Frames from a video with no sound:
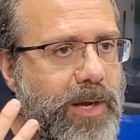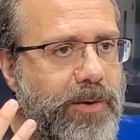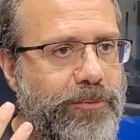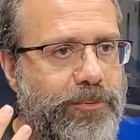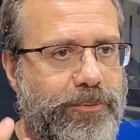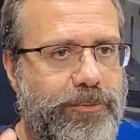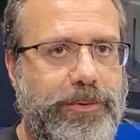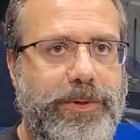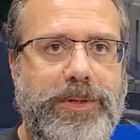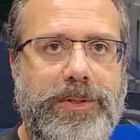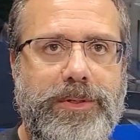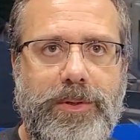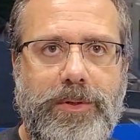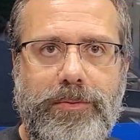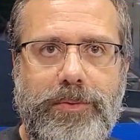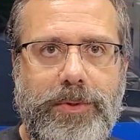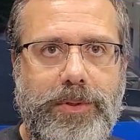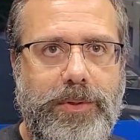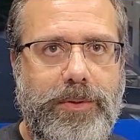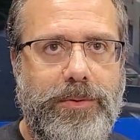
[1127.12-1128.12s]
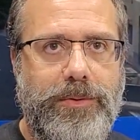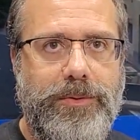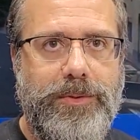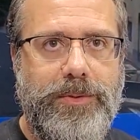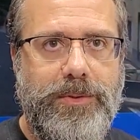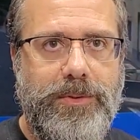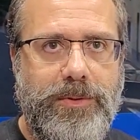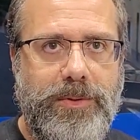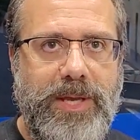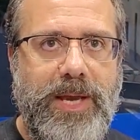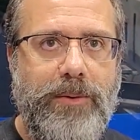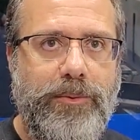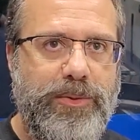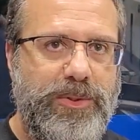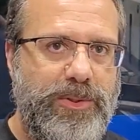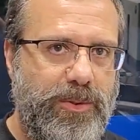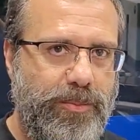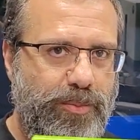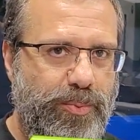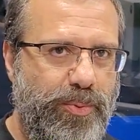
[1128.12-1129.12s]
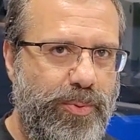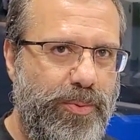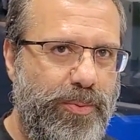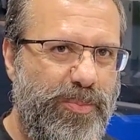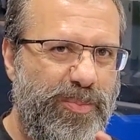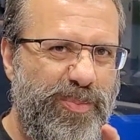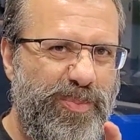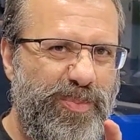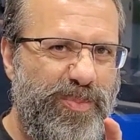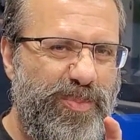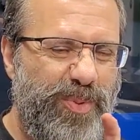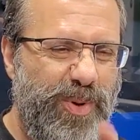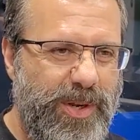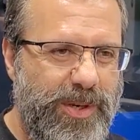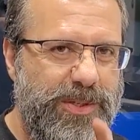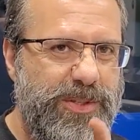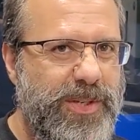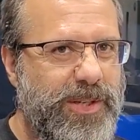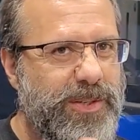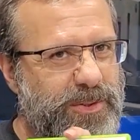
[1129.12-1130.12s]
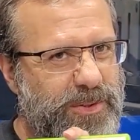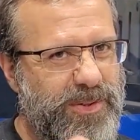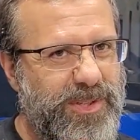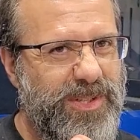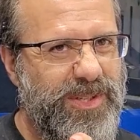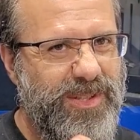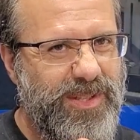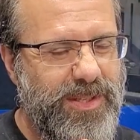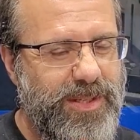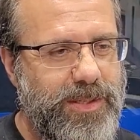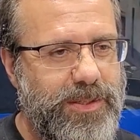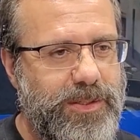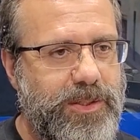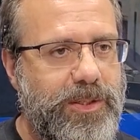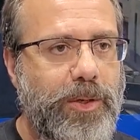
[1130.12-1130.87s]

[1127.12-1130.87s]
freaked over those. That was the predecessor to this.